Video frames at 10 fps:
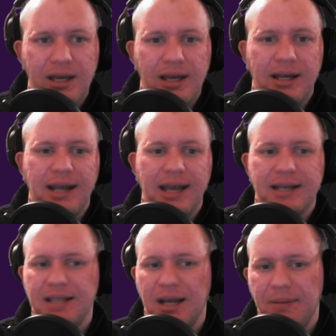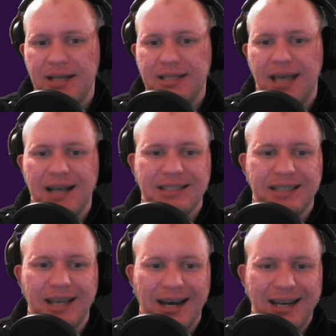Next up is
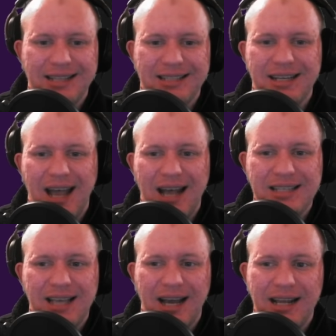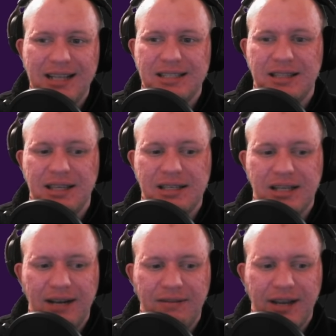Asgardians. Now, Asgardians, there's
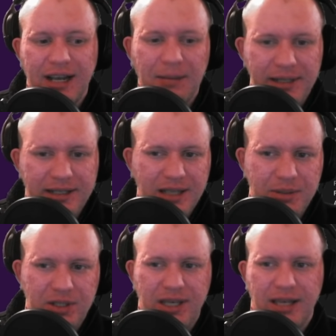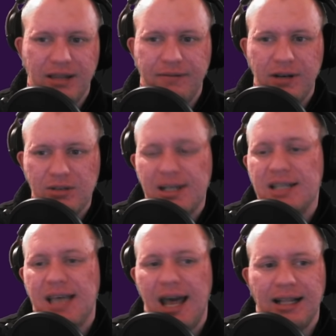kind of a couple exceptions here. The first one
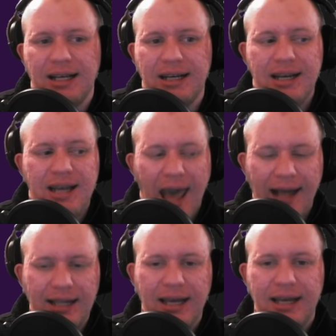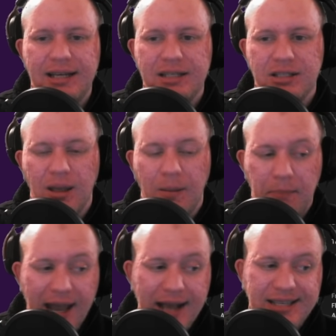is Hela. Hela is
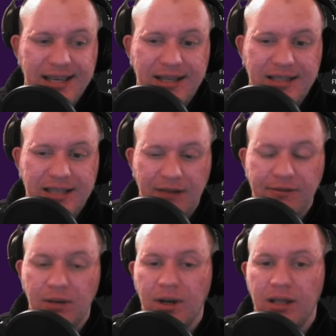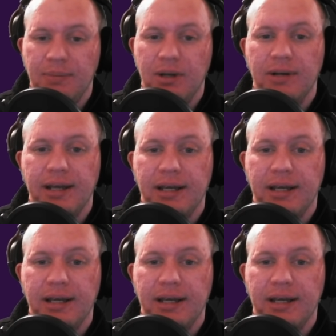amazing, definitely worth building.